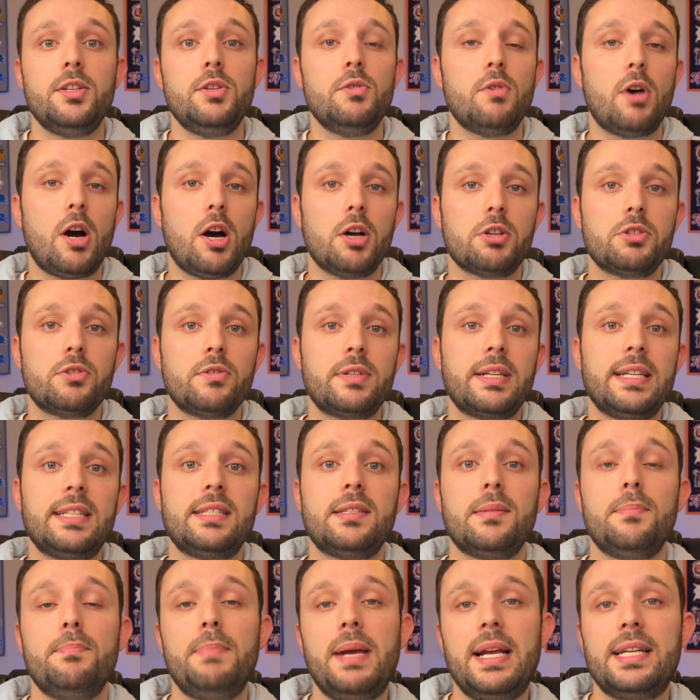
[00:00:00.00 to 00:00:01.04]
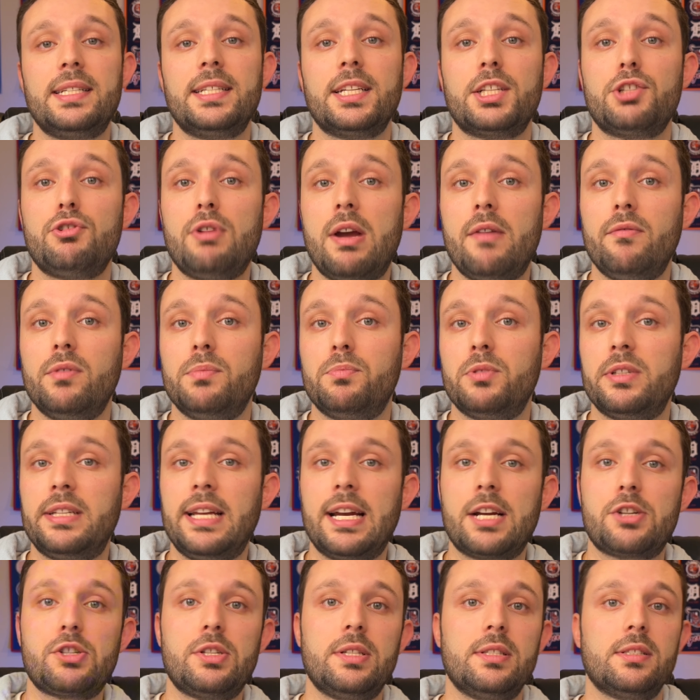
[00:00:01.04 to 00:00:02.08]
You'll also get some basic travel
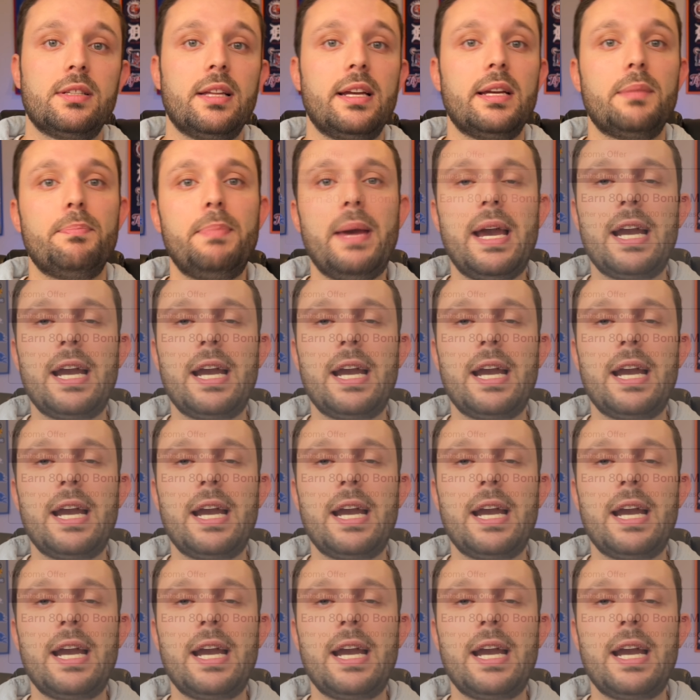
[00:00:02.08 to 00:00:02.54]
protections like